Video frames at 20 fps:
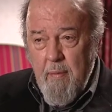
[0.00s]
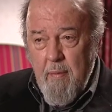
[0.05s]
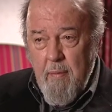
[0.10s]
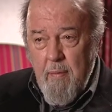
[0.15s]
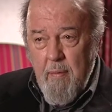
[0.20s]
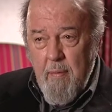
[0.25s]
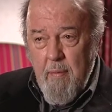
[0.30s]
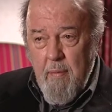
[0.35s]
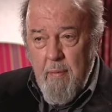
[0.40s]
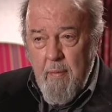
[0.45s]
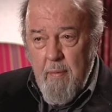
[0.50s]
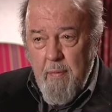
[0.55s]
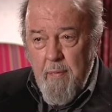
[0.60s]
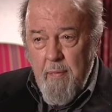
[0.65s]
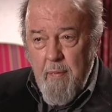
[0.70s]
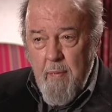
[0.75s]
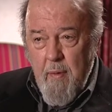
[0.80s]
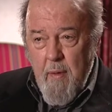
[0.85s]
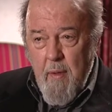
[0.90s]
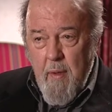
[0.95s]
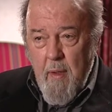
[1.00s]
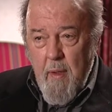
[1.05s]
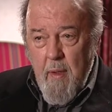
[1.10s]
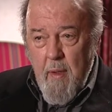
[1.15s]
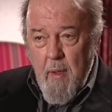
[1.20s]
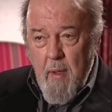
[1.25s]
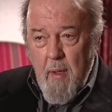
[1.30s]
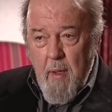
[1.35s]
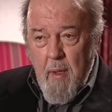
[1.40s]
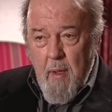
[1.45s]

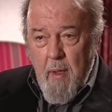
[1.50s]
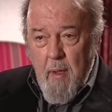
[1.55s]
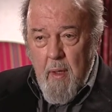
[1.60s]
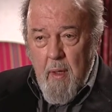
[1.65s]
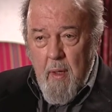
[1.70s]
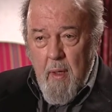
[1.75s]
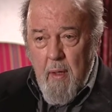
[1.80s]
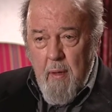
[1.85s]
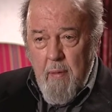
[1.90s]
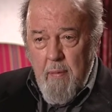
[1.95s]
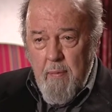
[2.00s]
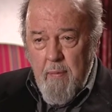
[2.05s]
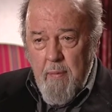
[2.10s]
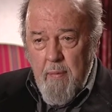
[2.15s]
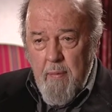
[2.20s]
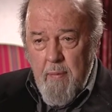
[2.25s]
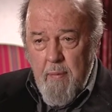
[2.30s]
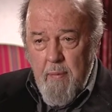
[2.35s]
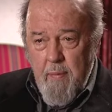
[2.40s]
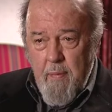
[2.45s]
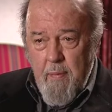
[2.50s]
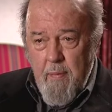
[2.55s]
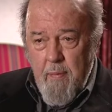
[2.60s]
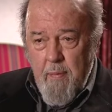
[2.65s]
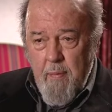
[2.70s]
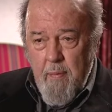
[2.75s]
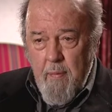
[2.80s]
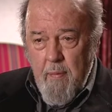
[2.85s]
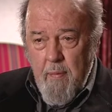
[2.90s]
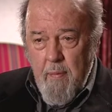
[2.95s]

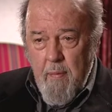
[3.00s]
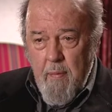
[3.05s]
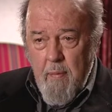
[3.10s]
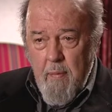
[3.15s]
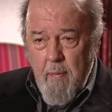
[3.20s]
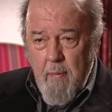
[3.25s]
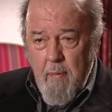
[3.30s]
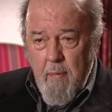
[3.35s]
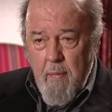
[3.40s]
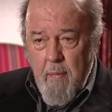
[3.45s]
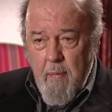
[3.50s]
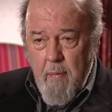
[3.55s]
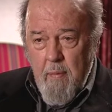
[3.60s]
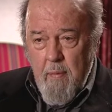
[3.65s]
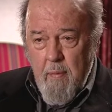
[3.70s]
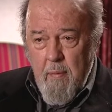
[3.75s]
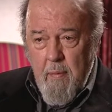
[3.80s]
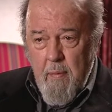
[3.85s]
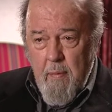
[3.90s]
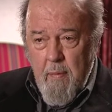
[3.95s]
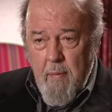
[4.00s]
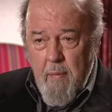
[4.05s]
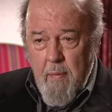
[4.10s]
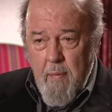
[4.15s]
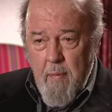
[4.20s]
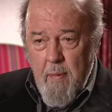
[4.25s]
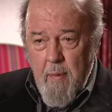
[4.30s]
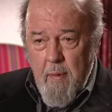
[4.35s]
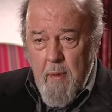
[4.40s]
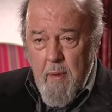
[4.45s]

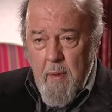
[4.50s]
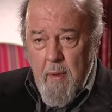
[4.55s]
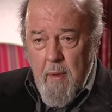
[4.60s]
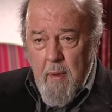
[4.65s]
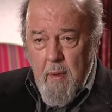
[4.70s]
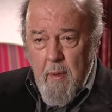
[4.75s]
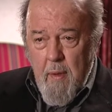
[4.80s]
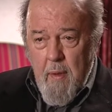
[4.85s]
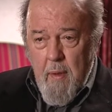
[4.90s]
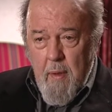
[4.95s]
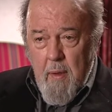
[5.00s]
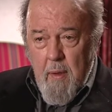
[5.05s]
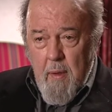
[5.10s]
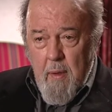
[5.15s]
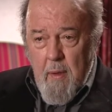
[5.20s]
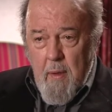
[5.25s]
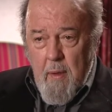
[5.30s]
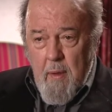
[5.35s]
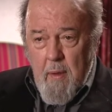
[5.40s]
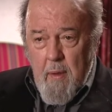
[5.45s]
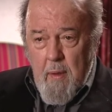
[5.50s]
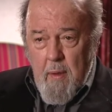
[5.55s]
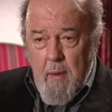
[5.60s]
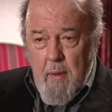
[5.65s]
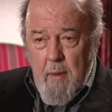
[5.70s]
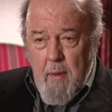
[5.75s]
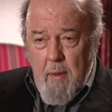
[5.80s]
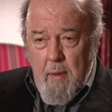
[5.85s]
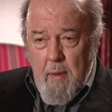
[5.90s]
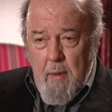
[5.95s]

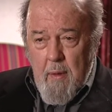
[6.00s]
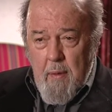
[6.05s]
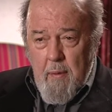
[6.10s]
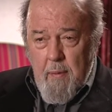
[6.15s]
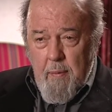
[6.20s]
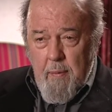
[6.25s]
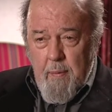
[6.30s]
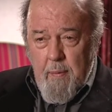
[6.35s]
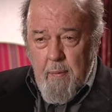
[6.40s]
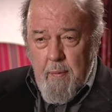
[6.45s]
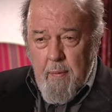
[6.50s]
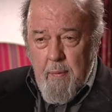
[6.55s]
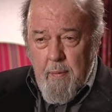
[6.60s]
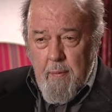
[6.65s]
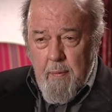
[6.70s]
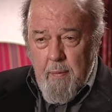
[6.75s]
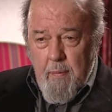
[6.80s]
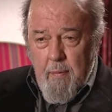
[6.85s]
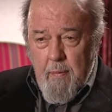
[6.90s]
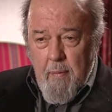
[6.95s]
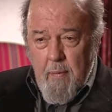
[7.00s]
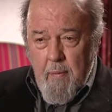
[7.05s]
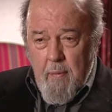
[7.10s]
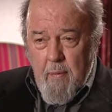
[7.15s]
No one is speaking in this clip.